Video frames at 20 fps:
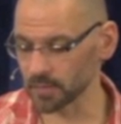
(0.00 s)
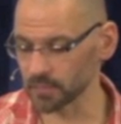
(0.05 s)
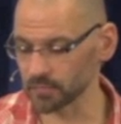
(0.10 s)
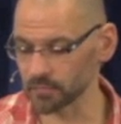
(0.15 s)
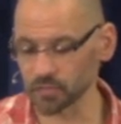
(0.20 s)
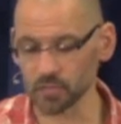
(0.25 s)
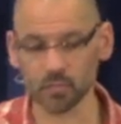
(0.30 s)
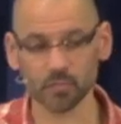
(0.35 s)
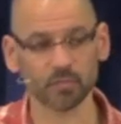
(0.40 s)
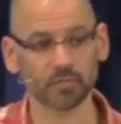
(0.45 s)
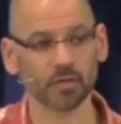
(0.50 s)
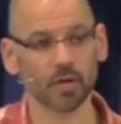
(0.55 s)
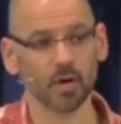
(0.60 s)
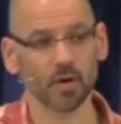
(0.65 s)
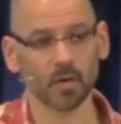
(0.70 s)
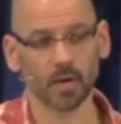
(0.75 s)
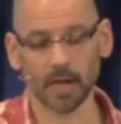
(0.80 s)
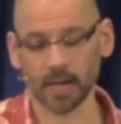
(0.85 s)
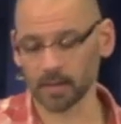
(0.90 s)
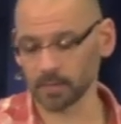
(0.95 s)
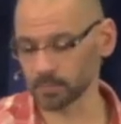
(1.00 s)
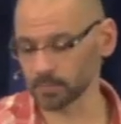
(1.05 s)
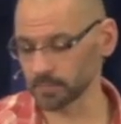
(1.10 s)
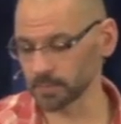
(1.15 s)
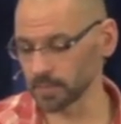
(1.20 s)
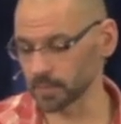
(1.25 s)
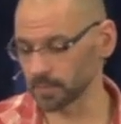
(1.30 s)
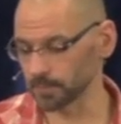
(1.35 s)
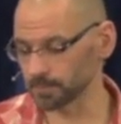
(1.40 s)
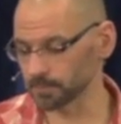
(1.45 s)
new show out,
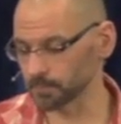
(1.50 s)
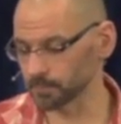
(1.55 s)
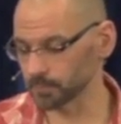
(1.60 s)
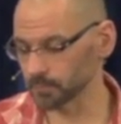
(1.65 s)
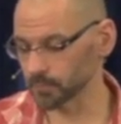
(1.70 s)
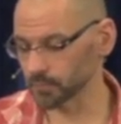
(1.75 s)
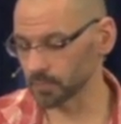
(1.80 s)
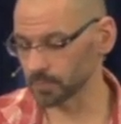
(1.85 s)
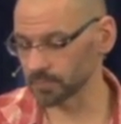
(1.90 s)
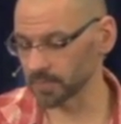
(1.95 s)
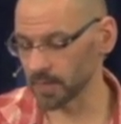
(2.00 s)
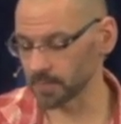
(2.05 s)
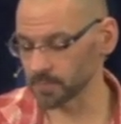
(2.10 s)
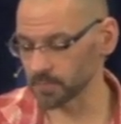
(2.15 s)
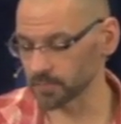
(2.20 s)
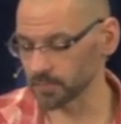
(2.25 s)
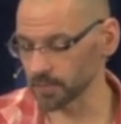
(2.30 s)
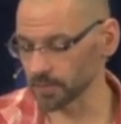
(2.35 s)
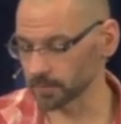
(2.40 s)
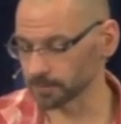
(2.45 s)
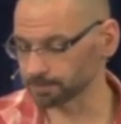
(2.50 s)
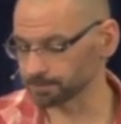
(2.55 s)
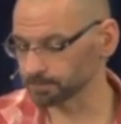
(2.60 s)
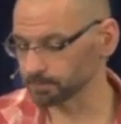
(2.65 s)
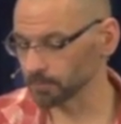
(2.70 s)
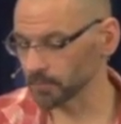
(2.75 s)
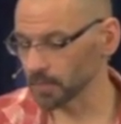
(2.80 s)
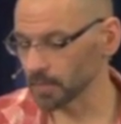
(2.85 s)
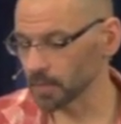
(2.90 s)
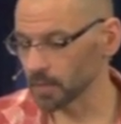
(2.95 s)
sometime this year.
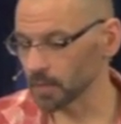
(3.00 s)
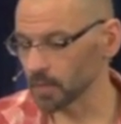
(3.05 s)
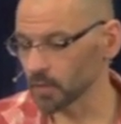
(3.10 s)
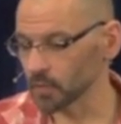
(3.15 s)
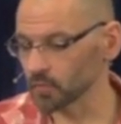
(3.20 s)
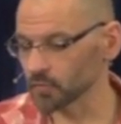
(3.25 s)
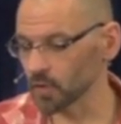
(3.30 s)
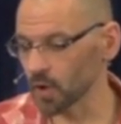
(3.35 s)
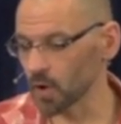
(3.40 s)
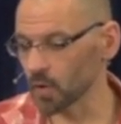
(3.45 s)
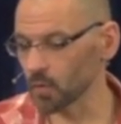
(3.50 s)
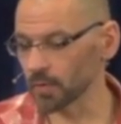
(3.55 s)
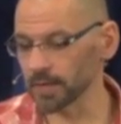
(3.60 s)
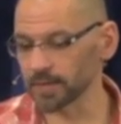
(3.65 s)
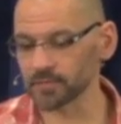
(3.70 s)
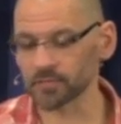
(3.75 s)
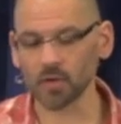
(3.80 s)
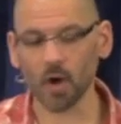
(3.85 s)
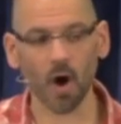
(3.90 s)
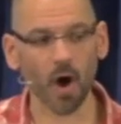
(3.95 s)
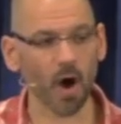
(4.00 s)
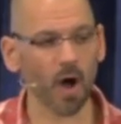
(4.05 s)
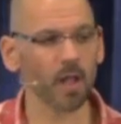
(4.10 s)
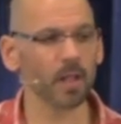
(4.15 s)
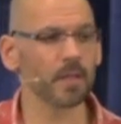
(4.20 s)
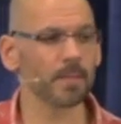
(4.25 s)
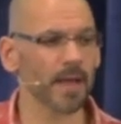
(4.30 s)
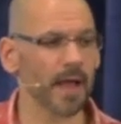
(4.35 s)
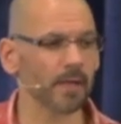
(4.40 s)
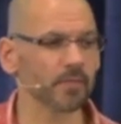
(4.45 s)
So it's
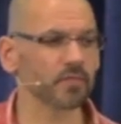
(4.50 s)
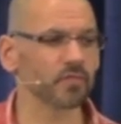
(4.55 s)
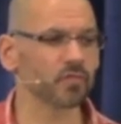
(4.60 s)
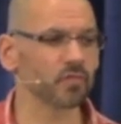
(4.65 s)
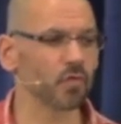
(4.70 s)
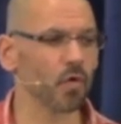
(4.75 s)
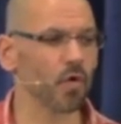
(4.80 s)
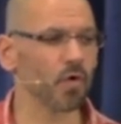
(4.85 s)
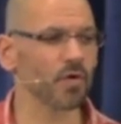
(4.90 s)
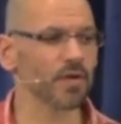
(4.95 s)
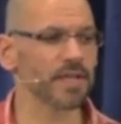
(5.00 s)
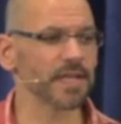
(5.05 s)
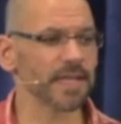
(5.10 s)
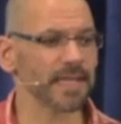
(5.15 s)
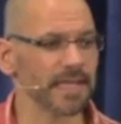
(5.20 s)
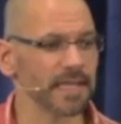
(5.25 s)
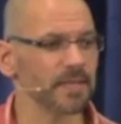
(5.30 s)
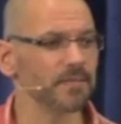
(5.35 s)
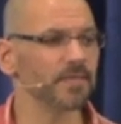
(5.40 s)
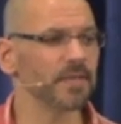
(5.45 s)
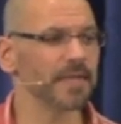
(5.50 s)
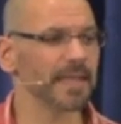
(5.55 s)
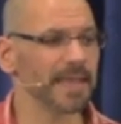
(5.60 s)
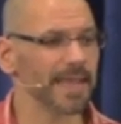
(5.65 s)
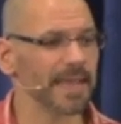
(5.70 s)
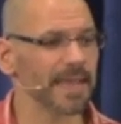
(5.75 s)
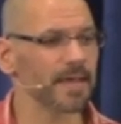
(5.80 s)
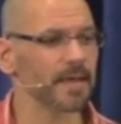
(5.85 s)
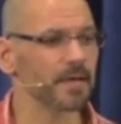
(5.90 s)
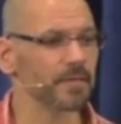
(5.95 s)
all about story, even
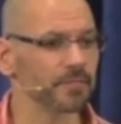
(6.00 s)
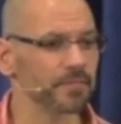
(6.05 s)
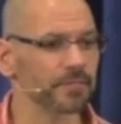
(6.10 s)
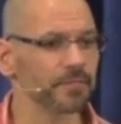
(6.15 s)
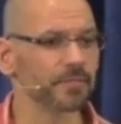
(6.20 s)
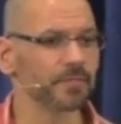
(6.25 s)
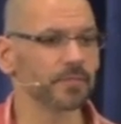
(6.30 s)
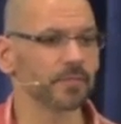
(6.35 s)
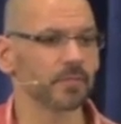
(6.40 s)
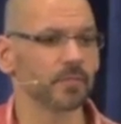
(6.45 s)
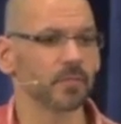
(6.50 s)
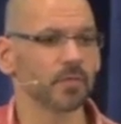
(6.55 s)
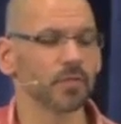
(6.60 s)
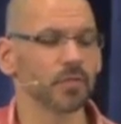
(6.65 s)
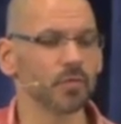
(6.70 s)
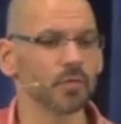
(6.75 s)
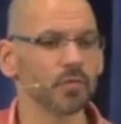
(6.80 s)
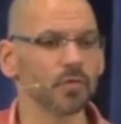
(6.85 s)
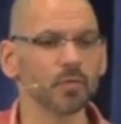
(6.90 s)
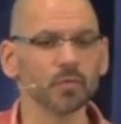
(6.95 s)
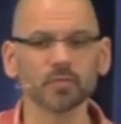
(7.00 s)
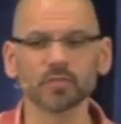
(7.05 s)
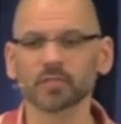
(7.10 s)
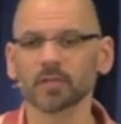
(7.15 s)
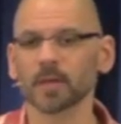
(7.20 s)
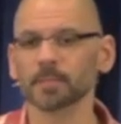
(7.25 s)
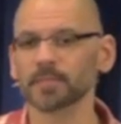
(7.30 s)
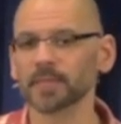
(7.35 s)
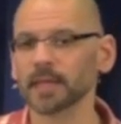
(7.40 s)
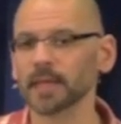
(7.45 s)
if you do
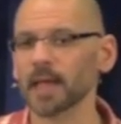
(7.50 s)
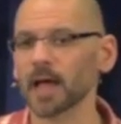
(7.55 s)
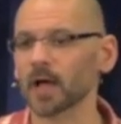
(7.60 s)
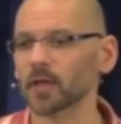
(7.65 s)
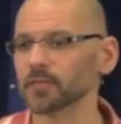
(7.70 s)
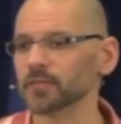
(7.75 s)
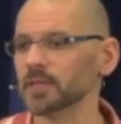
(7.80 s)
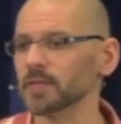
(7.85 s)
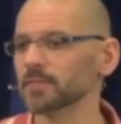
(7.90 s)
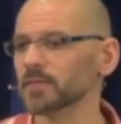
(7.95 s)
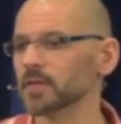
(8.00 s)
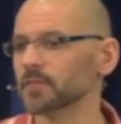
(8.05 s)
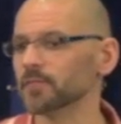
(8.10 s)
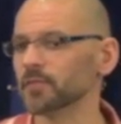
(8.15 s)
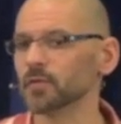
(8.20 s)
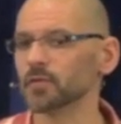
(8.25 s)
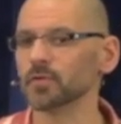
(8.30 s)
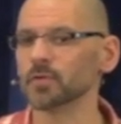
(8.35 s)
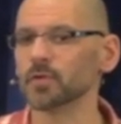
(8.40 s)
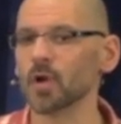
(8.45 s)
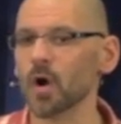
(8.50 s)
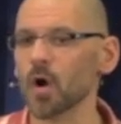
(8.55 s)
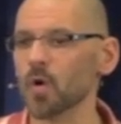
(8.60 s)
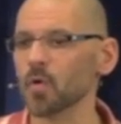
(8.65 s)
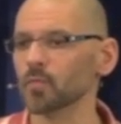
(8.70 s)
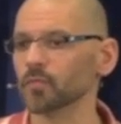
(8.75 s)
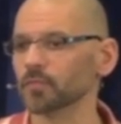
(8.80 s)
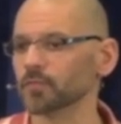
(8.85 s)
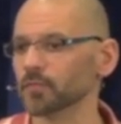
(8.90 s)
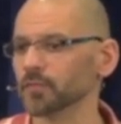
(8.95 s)
something else, even if you're
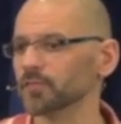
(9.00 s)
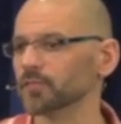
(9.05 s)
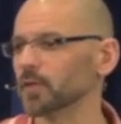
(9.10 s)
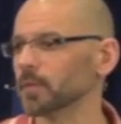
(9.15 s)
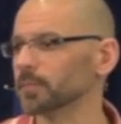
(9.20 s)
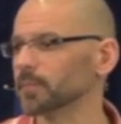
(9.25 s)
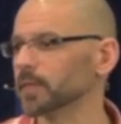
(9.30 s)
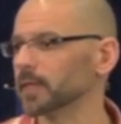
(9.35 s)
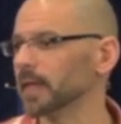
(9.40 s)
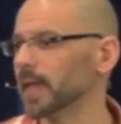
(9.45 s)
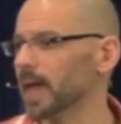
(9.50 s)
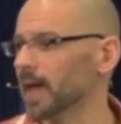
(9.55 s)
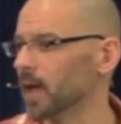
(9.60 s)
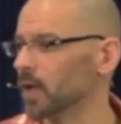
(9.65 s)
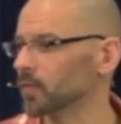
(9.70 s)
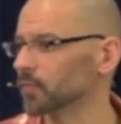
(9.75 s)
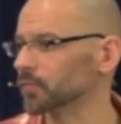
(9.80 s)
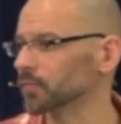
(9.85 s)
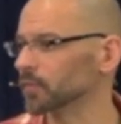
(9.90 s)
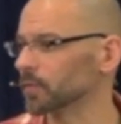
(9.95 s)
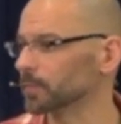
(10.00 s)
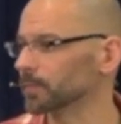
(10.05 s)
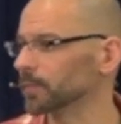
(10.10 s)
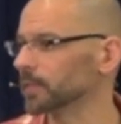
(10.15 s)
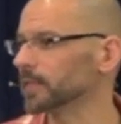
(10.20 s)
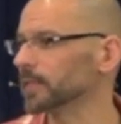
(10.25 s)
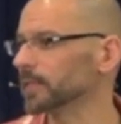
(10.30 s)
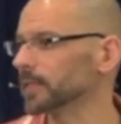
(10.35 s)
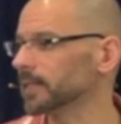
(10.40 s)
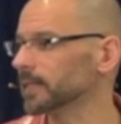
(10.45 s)
known for something else
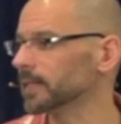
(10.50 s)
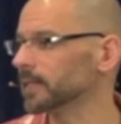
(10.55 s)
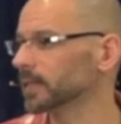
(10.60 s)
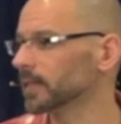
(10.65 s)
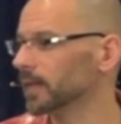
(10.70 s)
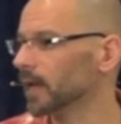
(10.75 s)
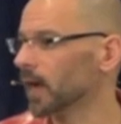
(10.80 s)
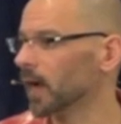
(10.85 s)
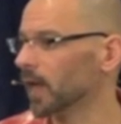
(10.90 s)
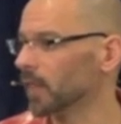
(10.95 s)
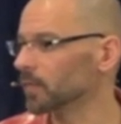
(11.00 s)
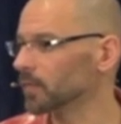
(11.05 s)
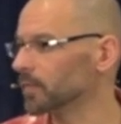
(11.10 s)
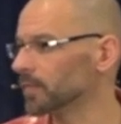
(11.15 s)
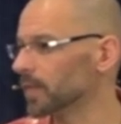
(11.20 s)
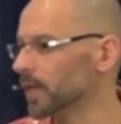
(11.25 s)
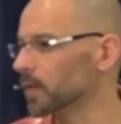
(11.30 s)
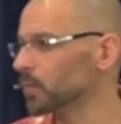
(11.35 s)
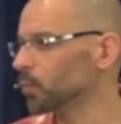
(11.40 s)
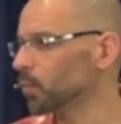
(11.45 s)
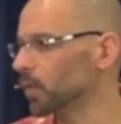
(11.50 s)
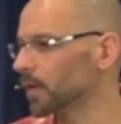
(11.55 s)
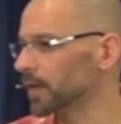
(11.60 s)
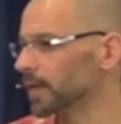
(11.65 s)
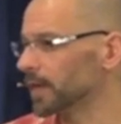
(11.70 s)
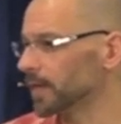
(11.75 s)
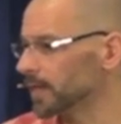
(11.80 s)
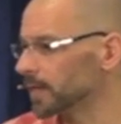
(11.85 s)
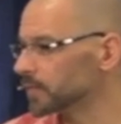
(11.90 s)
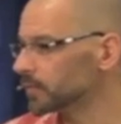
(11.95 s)
completely other than what
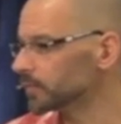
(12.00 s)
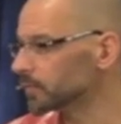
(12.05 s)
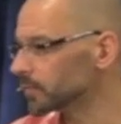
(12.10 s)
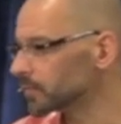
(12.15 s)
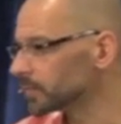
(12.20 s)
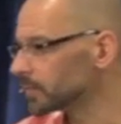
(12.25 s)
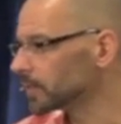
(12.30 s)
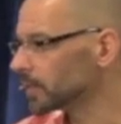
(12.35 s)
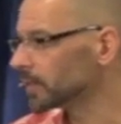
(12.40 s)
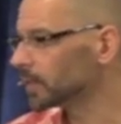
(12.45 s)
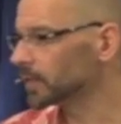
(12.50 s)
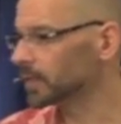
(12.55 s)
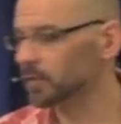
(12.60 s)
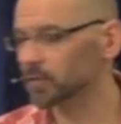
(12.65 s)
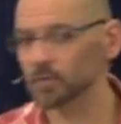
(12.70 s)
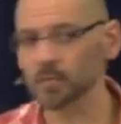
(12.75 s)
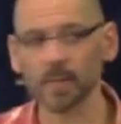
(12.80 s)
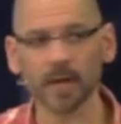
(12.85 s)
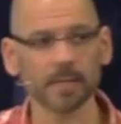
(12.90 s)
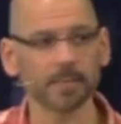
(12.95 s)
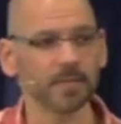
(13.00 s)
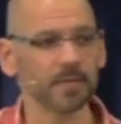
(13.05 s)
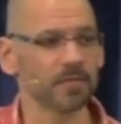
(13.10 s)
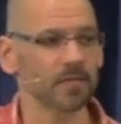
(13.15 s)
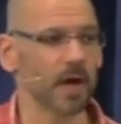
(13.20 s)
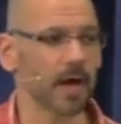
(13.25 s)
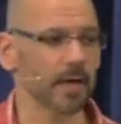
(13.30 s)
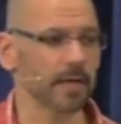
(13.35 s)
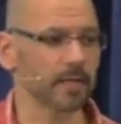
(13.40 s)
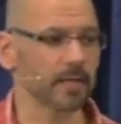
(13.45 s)
it is you might be
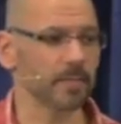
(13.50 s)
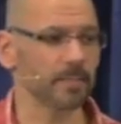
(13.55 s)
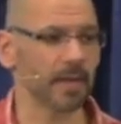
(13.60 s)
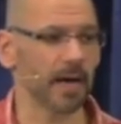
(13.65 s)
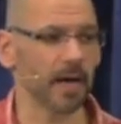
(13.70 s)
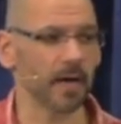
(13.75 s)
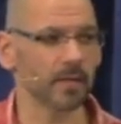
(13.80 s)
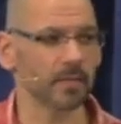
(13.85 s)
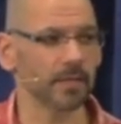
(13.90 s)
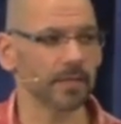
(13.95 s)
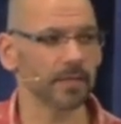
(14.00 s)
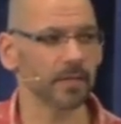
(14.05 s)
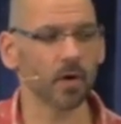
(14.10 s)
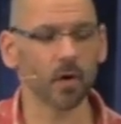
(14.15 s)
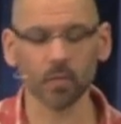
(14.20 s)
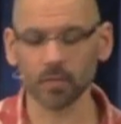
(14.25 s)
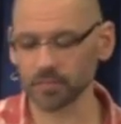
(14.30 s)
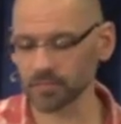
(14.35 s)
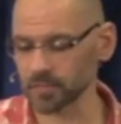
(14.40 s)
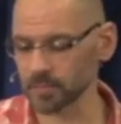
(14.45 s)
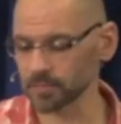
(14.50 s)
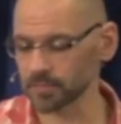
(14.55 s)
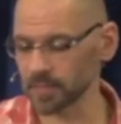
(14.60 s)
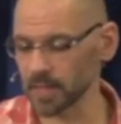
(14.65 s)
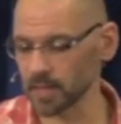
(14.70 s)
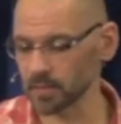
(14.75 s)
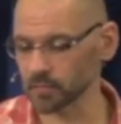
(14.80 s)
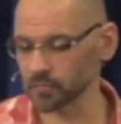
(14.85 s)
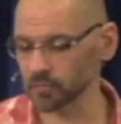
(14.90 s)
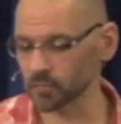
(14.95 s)
talking about. It always comes
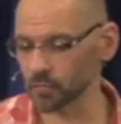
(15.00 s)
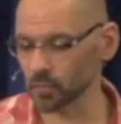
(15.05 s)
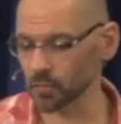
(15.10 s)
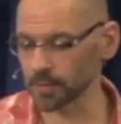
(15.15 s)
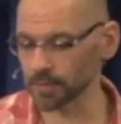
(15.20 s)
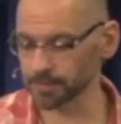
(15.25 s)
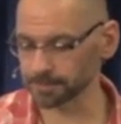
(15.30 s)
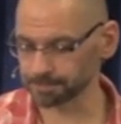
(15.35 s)
down to story.